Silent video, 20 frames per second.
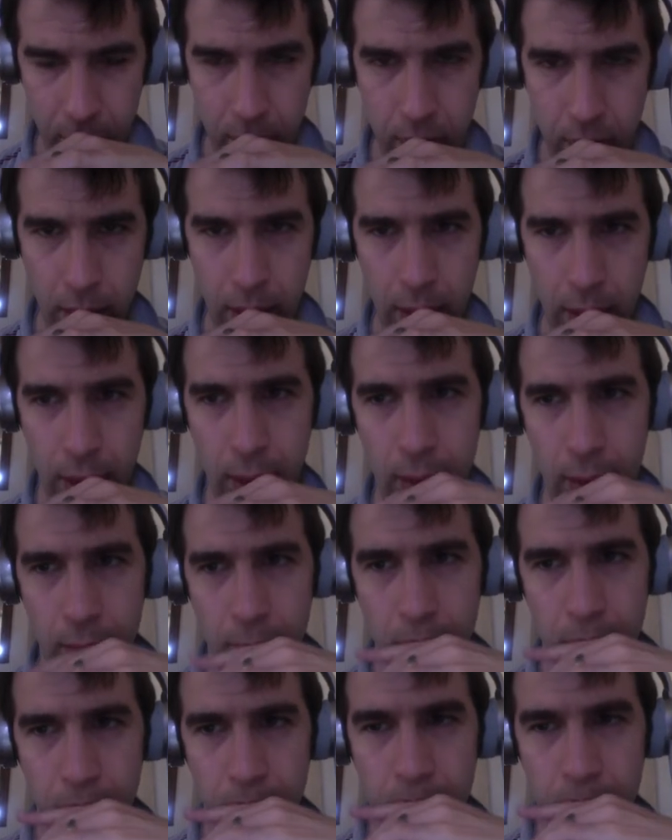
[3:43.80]

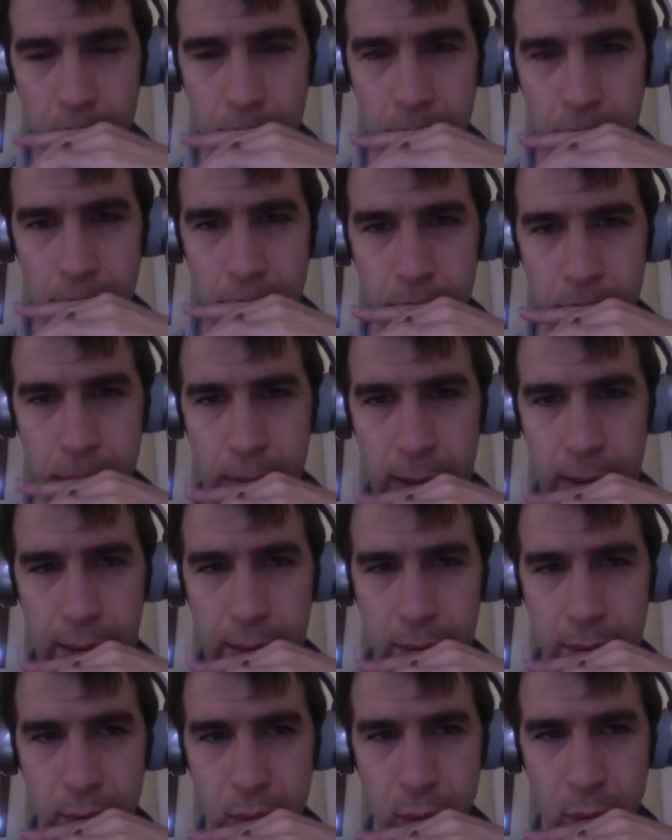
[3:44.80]
I
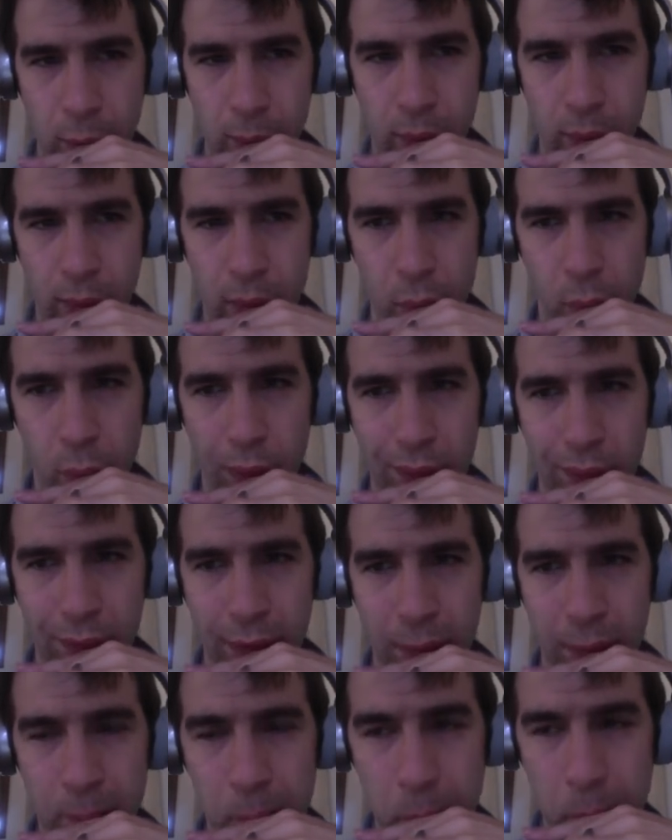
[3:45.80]
don't normally win
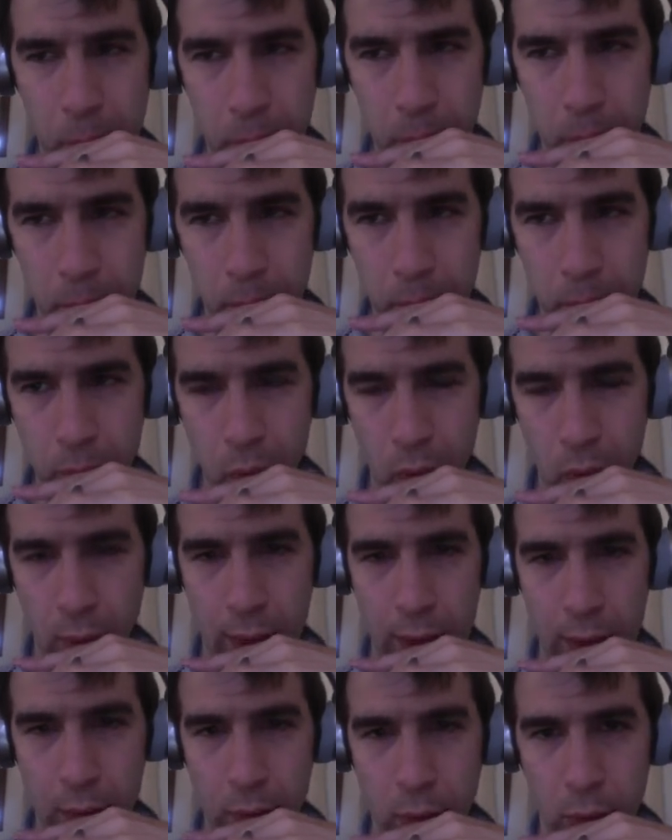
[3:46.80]
them, or
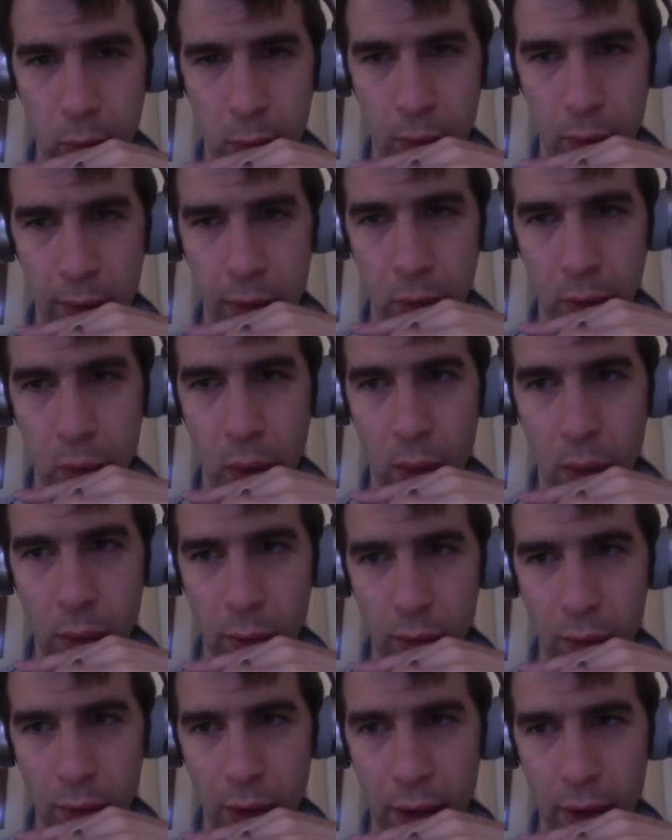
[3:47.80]
I don't normally
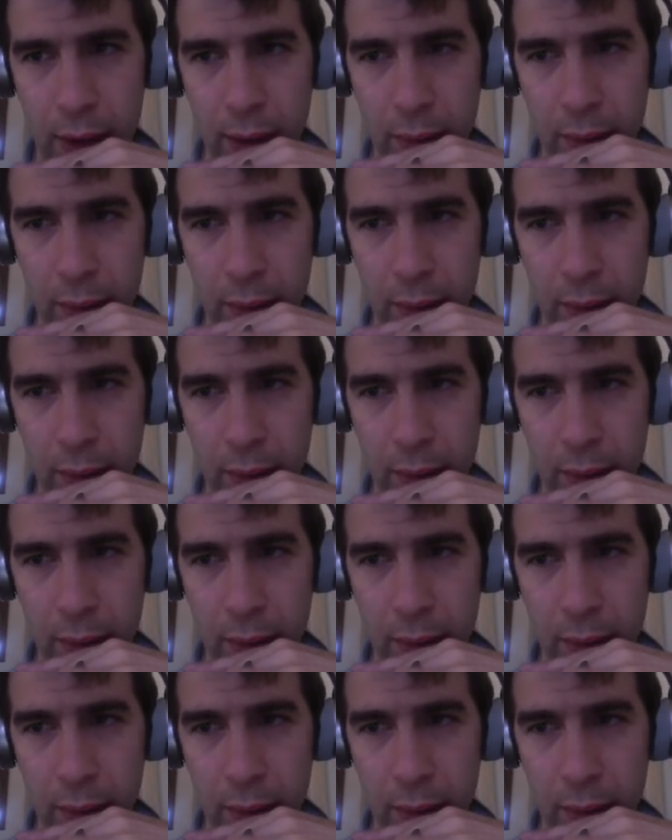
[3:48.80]
qualify.